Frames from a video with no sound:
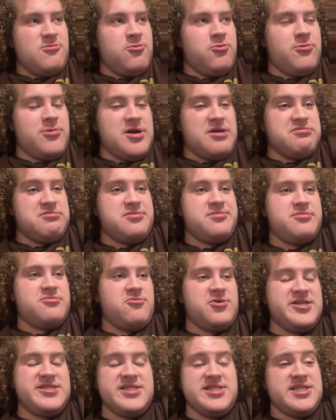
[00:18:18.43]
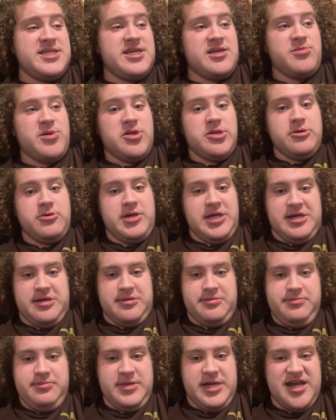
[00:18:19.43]
what does it say about Luka?
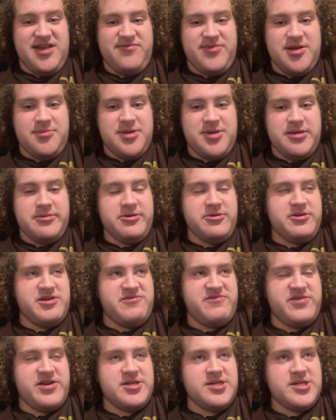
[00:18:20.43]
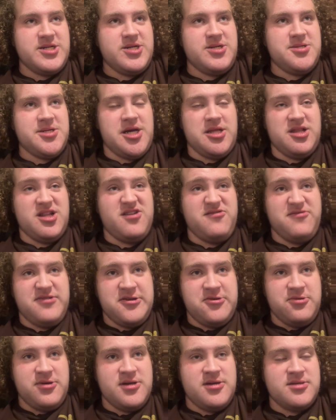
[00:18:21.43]
I've been a big Luka defender. I love
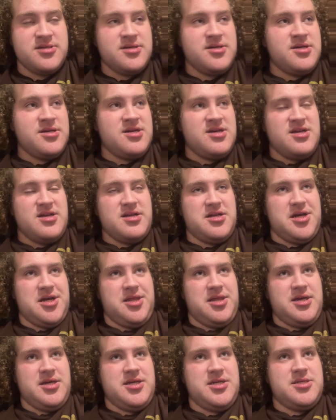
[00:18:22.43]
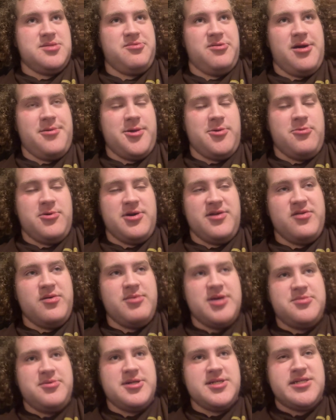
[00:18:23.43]
Luka. I think he's probably one of the
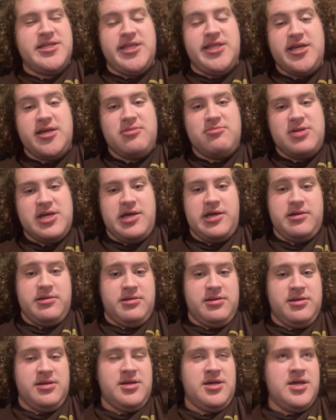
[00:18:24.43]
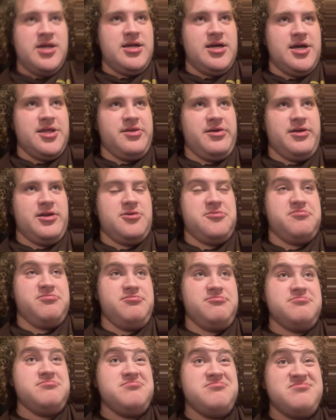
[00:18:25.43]
best players in the NBA. I thought he,
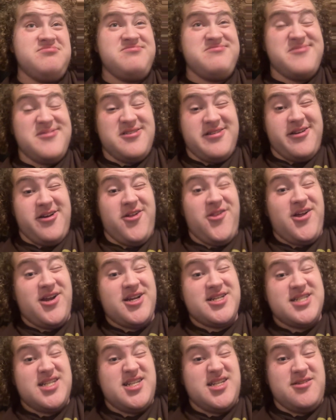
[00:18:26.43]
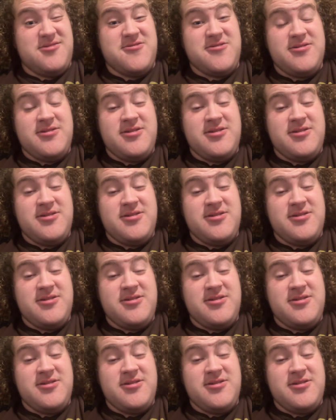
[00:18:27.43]
in all honesty,